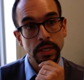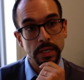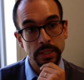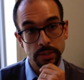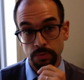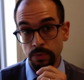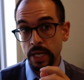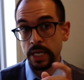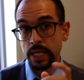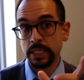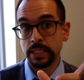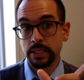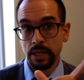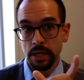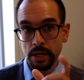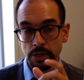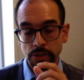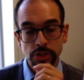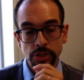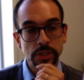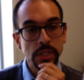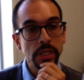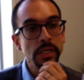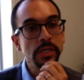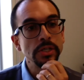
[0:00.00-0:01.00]
as well as large
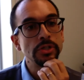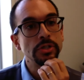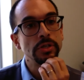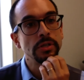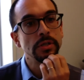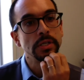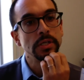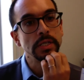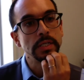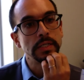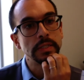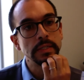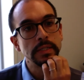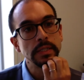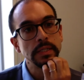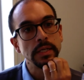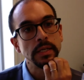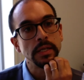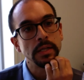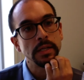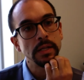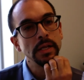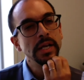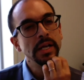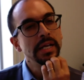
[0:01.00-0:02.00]
deletion is
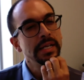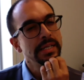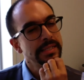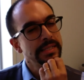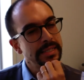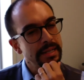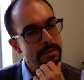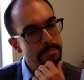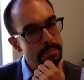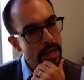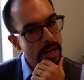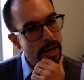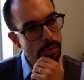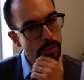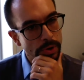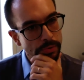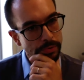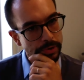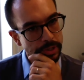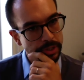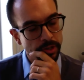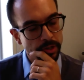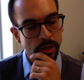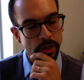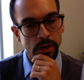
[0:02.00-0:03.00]
still somehow
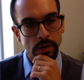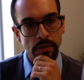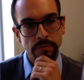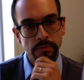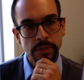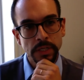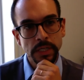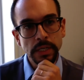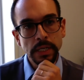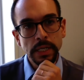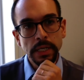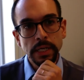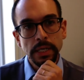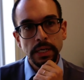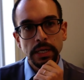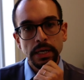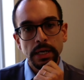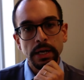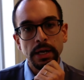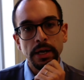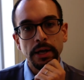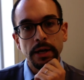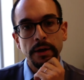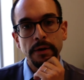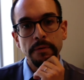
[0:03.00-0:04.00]
unresolved, mm
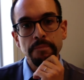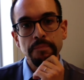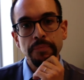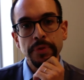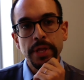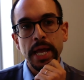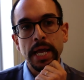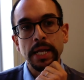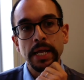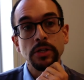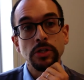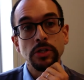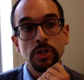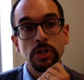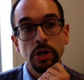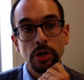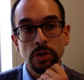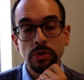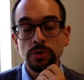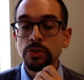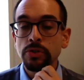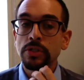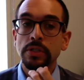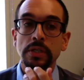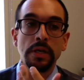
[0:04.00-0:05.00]
-hmm. and
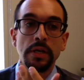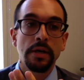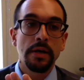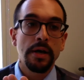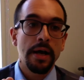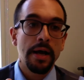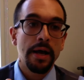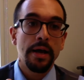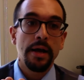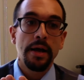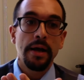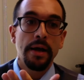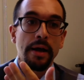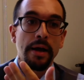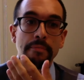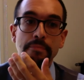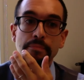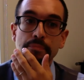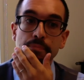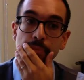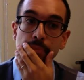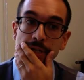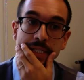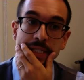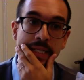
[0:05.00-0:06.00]
those uh,
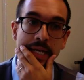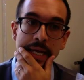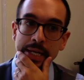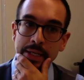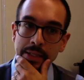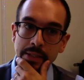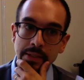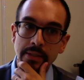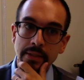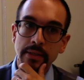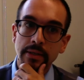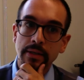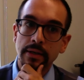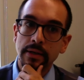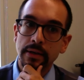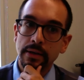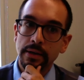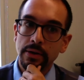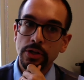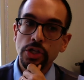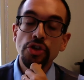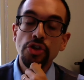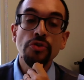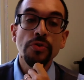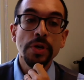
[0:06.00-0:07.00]
present uh,
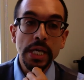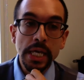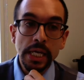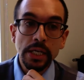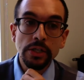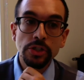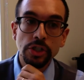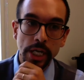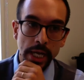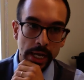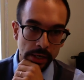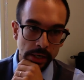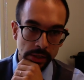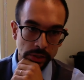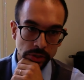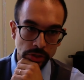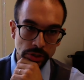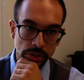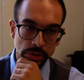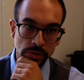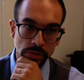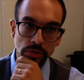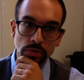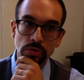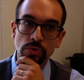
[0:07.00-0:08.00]
unique
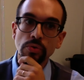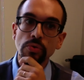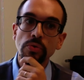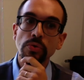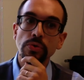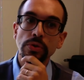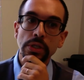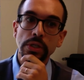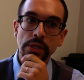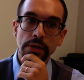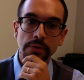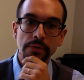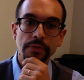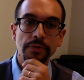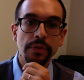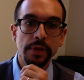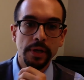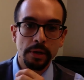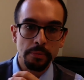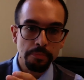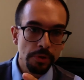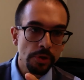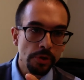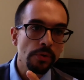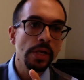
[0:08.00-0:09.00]
challenges to the
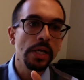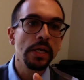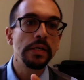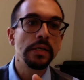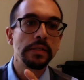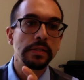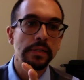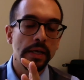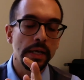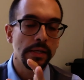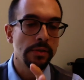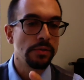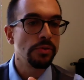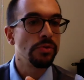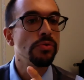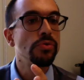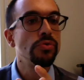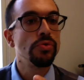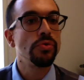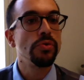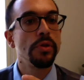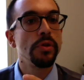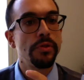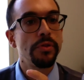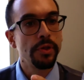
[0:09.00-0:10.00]
therapeutics and
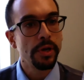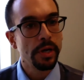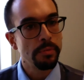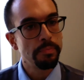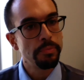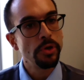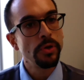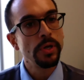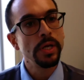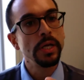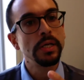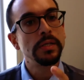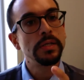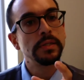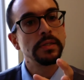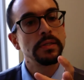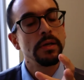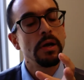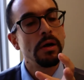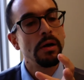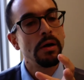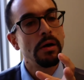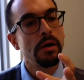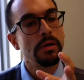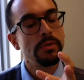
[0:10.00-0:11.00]
to the therapeutics,
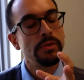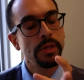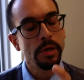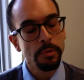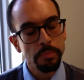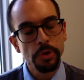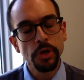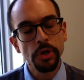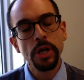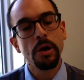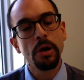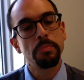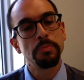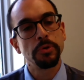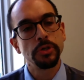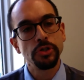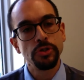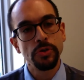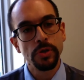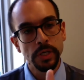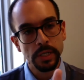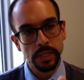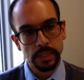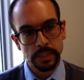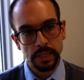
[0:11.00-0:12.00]
uh, therapeutic
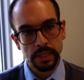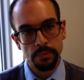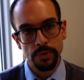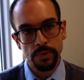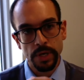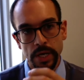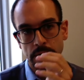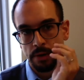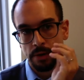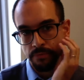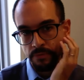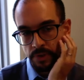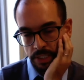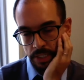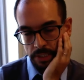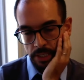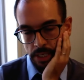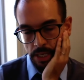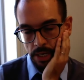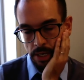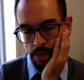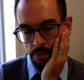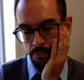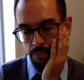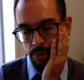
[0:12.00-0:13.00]
opportunities that we are
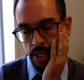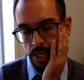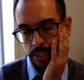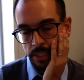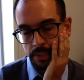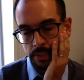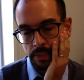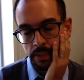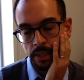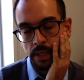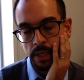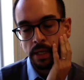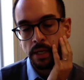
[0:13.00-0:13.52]
investigating at present.